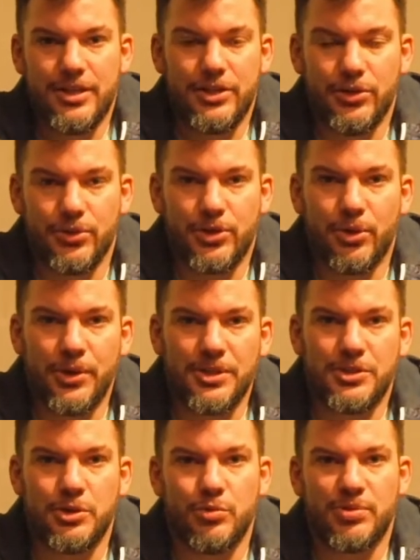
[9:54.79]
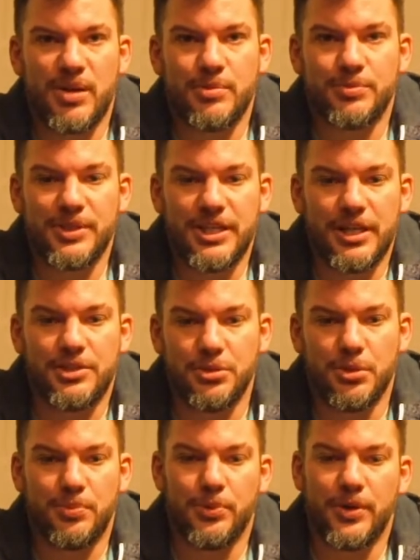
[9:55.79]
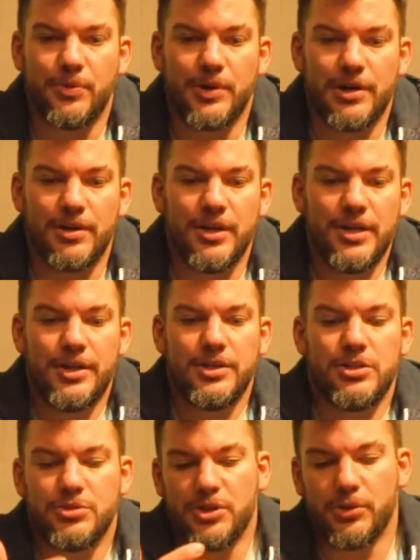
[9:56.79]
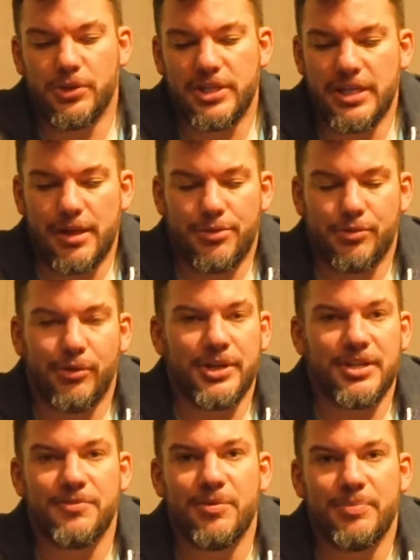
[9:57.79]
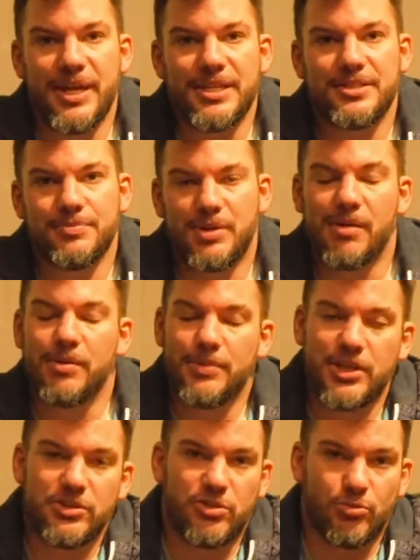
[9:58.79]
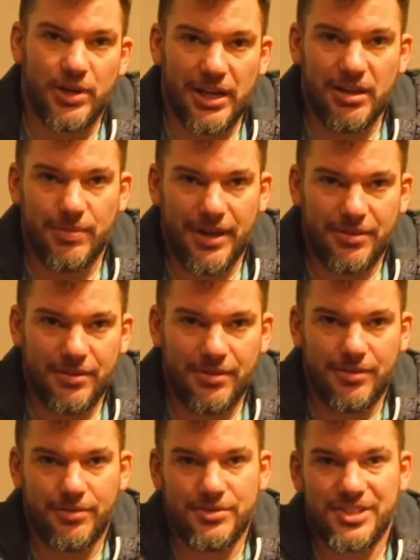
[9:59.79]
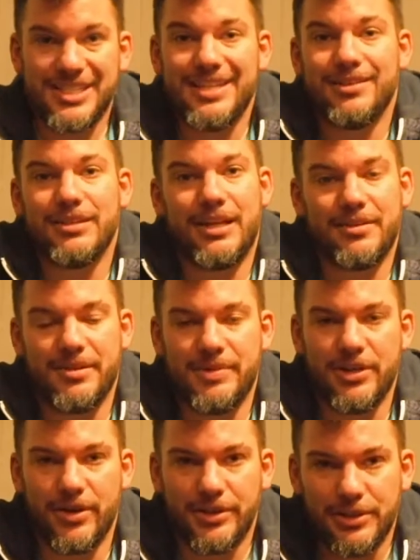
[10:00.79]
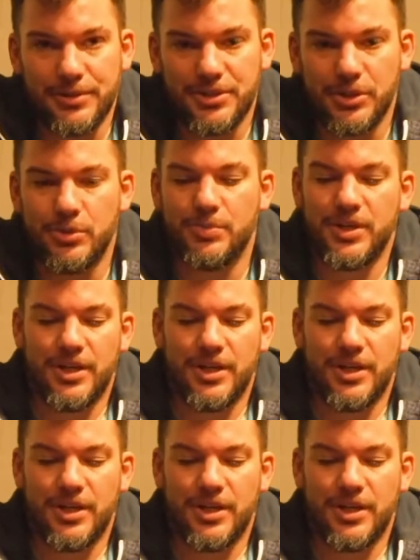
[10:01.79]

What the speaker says: you're going to probably get to a point where you start looking at throwing different baits, probably because you're reading about or seeing a lot of them here on YouTube.